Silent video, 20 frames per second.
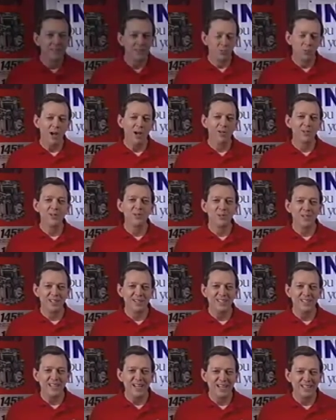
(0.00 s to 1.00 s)
Well, you
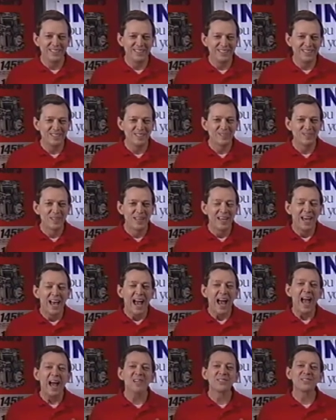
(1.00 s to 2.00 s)
get the idea.
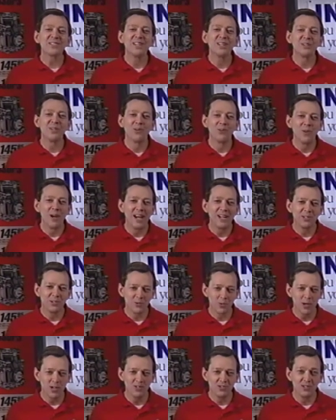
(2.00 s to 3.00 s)
Asking the right
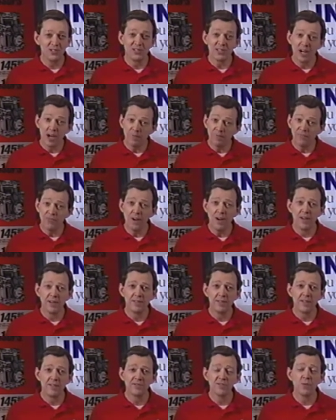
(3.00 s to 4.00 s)
questions up
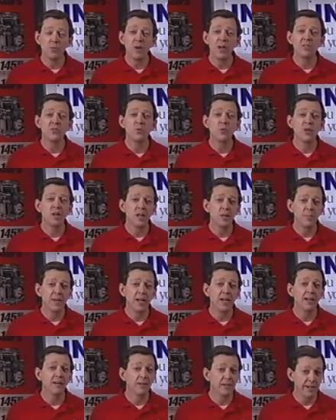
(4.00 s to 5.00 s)
front is the way to
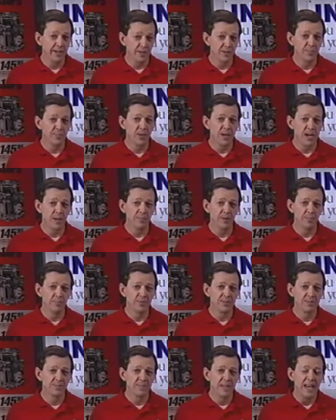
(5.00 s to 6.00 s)
eliminate later
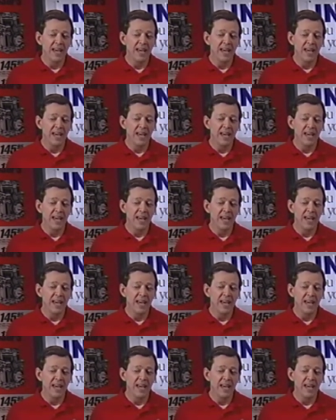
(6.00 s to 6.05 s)
problems.